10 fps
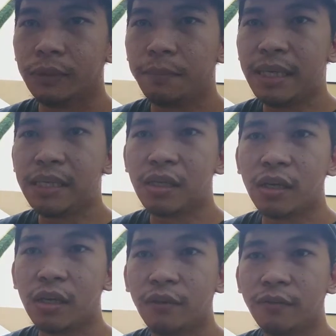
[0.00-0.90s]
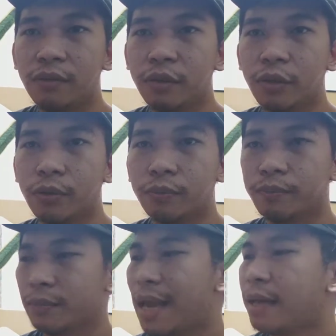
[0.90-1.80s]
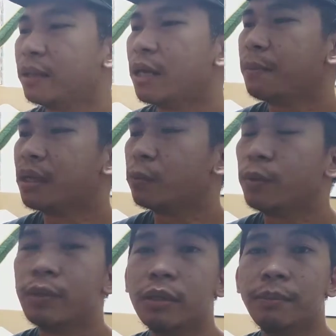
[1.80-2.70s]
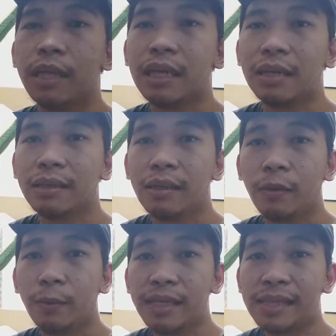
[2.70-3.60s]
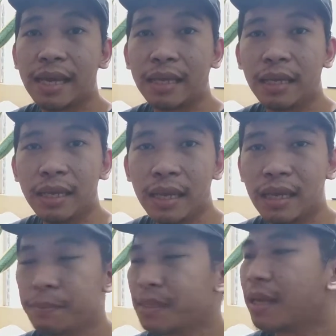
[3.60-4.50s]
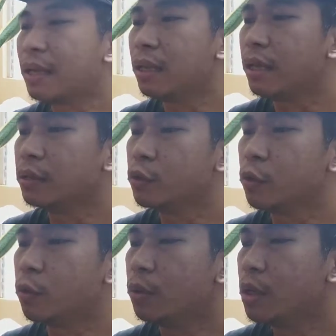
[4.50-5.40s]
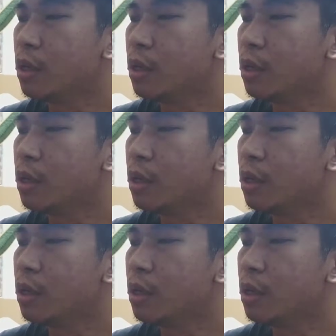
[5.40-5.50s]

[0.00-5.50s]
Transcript: piece of item that we will be recycling and upcycling, so